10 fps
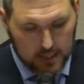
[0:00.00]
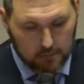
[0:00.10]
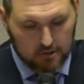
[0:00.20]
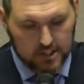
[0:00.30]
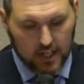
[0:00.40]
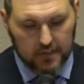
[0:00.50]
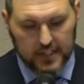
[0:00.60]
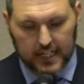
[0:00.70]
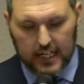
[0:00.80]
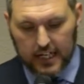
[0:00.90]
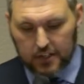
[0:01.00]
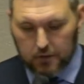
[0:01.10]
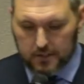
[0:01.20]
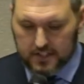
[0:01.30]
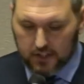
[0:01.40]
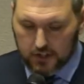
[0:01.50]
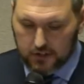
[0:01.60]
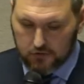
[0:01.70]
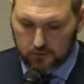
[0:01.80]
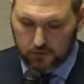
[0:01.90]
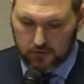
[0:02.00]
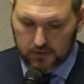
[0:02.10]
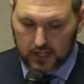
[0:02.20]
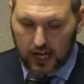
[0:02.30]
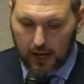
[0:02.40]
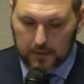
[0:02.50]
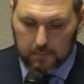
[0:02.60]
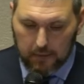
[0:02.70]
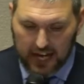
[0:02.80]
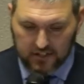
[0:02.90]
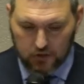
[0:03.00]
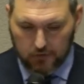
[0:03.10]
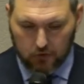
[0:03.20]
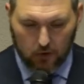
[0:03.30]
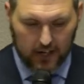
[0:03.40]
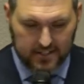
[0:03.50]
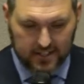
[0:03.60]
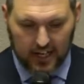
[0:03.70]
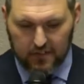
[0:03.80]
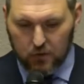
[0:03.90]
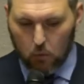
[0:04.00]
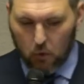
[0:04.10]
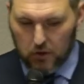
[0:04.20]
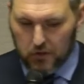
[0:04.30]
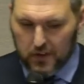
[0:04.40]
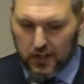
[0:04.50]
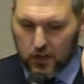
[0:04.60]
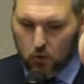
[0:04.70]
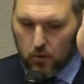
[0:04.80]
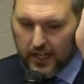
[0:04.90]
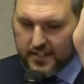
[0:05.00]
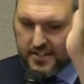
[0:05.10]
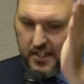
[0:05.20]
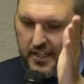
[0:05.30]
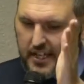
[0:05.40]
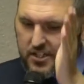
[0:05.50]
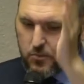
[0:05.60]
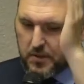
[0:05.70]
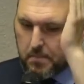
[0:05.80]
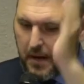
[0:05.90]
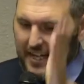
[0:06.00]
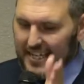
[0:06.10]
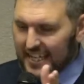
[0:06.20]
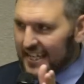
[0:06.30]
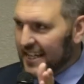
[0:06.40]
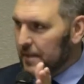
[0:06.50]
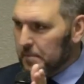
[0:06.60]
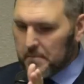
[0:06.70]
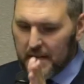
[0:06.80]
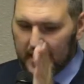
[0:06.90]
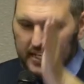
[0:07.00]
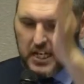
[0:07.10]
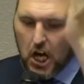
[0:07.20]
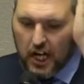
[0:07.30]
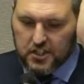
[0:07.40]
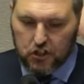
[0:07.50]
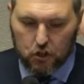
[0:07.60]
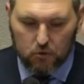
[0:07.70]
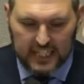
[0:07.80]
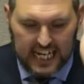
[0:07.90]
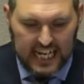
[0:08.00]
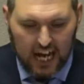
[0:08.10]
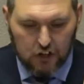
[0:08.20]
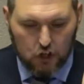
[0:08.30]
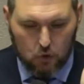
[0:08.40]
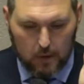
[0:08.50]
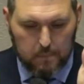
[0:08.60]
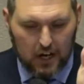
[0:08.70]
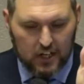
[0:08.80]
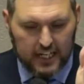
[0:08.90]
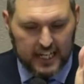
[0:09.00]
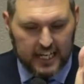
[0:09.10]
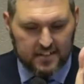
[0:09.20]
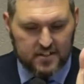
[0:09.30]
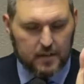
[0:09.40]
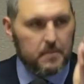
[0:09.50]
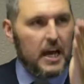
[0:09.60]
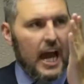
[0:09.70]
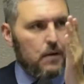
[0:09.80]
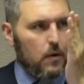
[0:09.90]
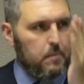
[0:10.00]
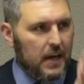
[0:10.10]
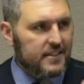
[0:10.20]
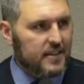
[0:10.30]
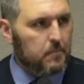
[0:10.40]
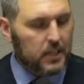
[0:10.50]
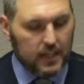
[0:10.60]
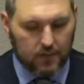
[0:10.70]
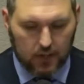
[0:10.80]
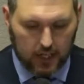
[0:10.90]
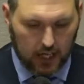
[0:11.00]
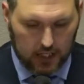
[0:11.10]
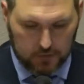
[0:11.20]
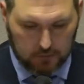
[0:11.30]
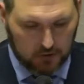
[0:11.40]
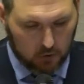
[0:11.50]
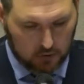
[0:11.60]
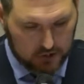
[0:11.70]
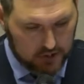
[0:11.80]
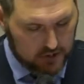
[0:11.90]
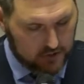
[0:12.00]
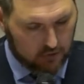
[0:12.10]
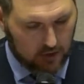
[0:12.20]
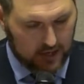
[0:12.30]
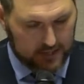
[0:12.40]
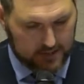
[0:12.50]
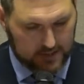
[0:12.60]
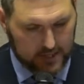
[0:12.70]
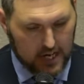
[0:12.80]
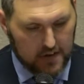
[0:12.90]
The most loving thing I can do is tell you the truth. I'm an ambassador of Christ, and I have to warn you that no reconciliation with my king can be made until you lay down your rebellion against him and repent and believe on the gospel of the Lord Jesus Christ.